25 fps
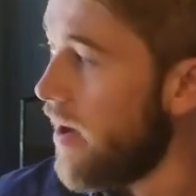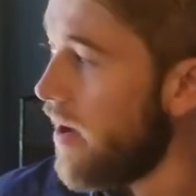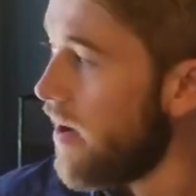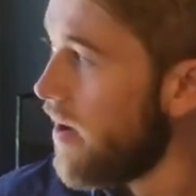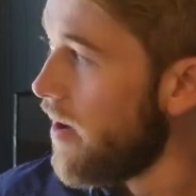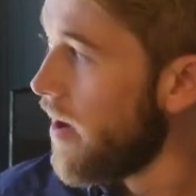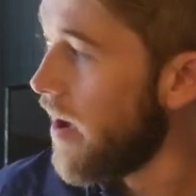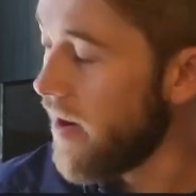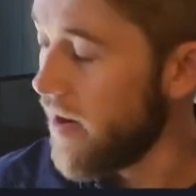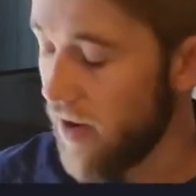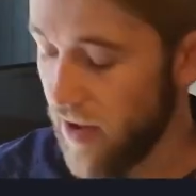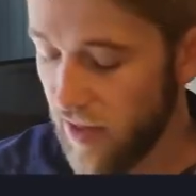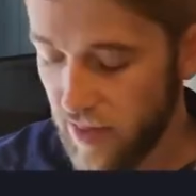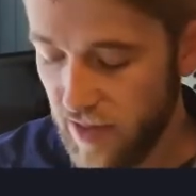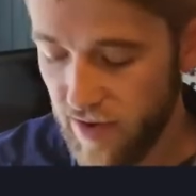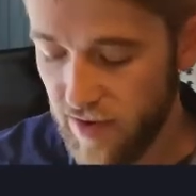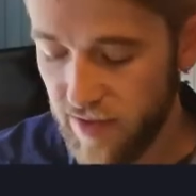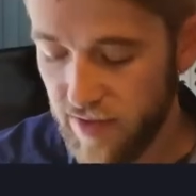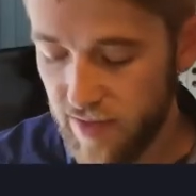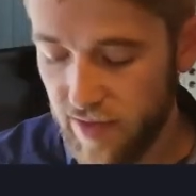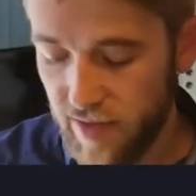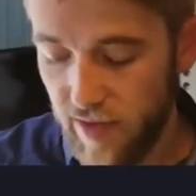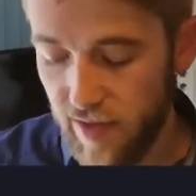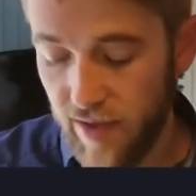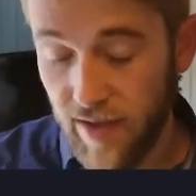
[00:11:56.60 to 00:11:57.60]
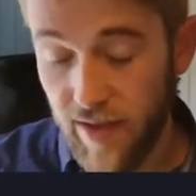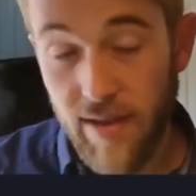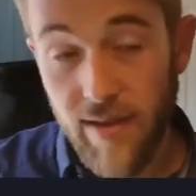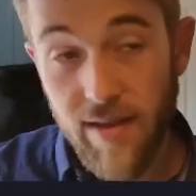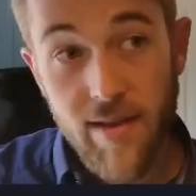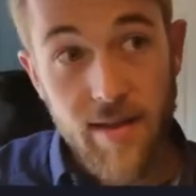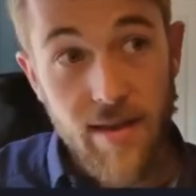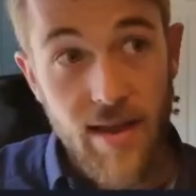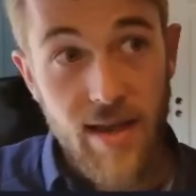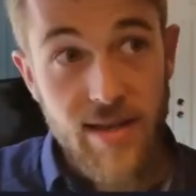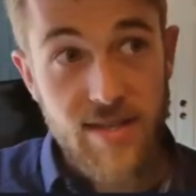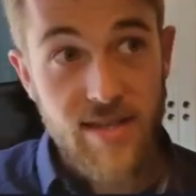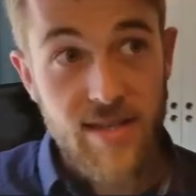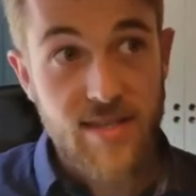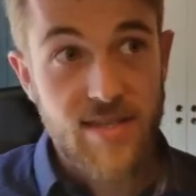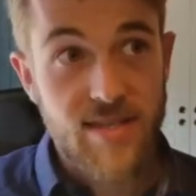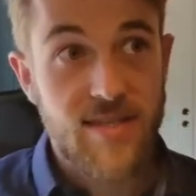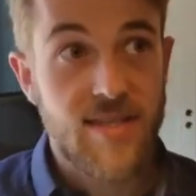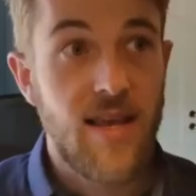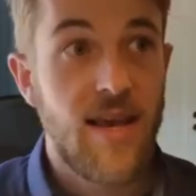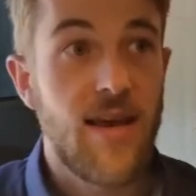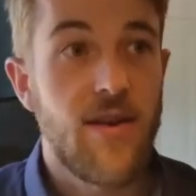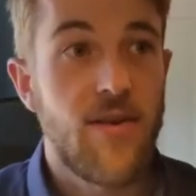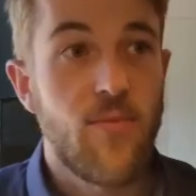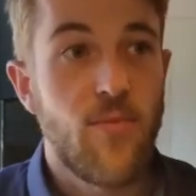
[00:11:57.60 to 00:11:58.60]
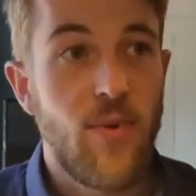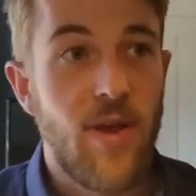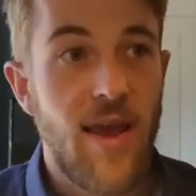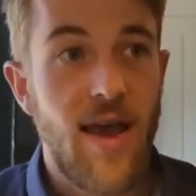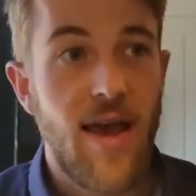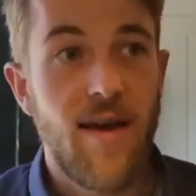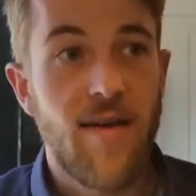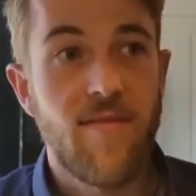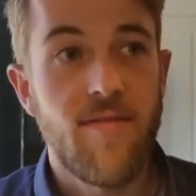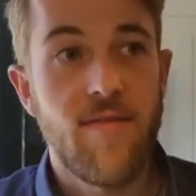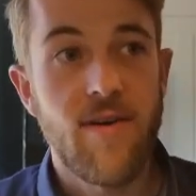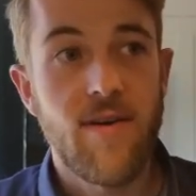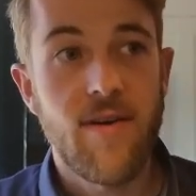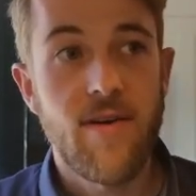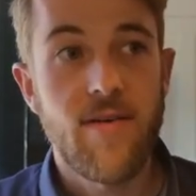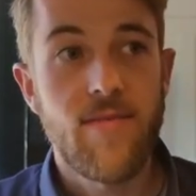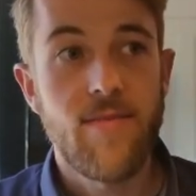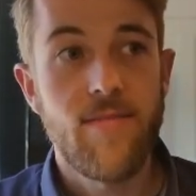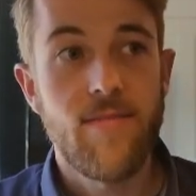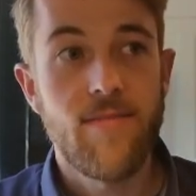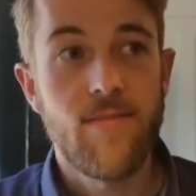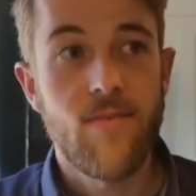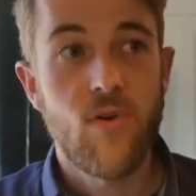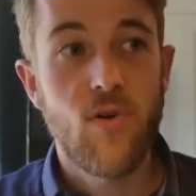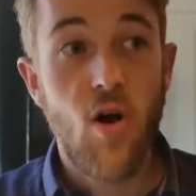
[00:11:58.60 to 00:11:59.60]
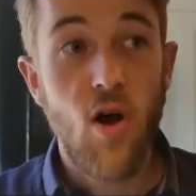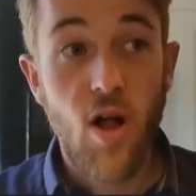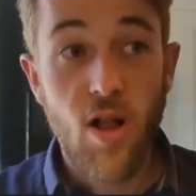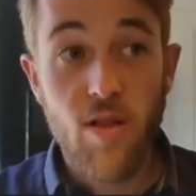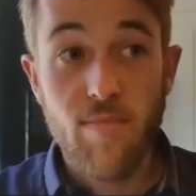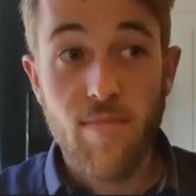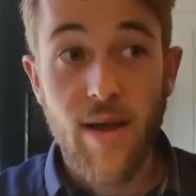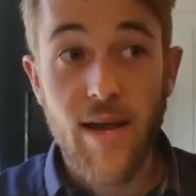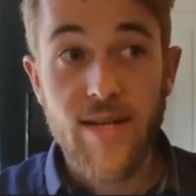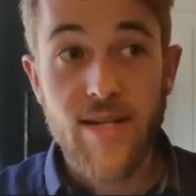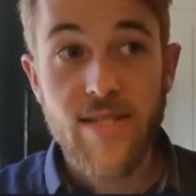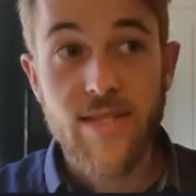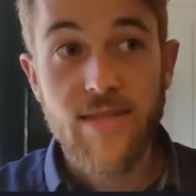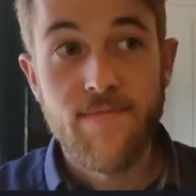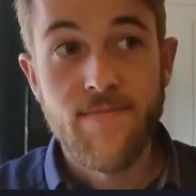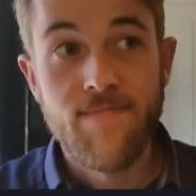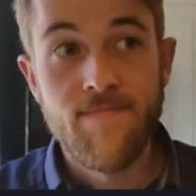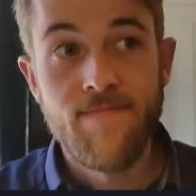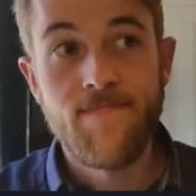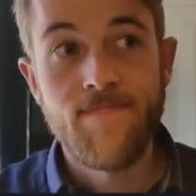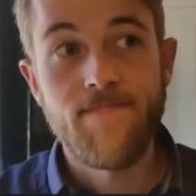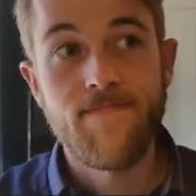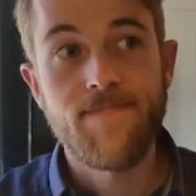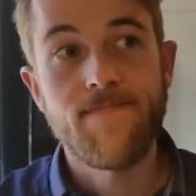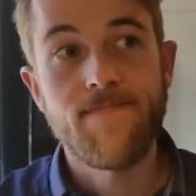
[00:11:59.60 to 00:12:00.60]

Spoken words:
Another thing, as I said, we have callbacks,